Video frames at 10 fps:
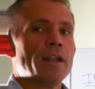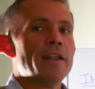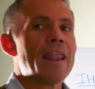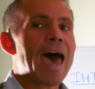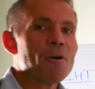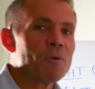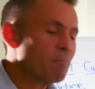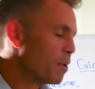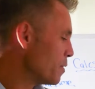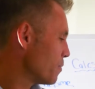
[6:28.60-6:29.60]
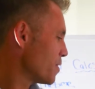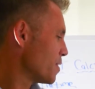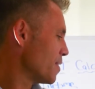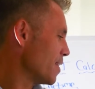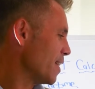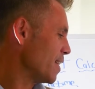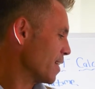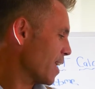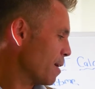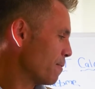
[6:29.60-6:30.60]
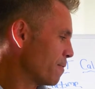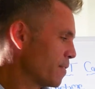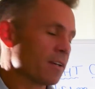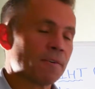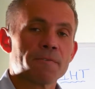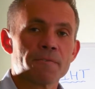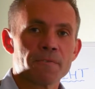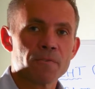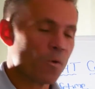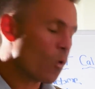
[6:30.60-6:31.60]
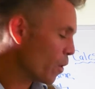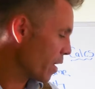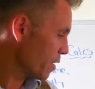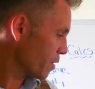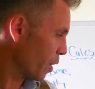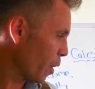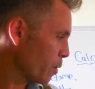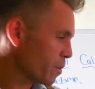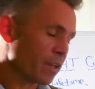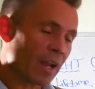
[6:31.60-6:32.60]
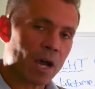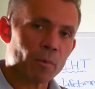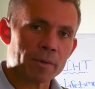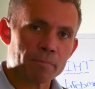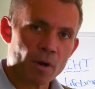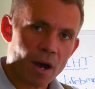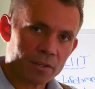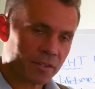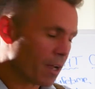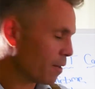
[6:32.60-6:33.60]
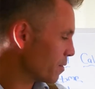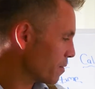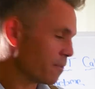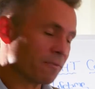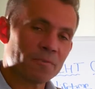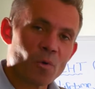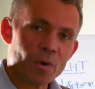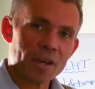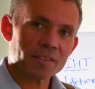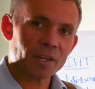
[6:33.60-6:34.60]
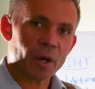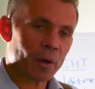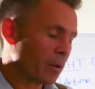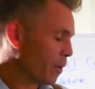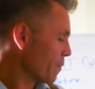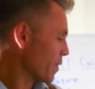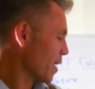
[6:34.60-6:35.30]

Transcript: Now we move to the gift 4 years ago. So now we put ourselves 4 years ago,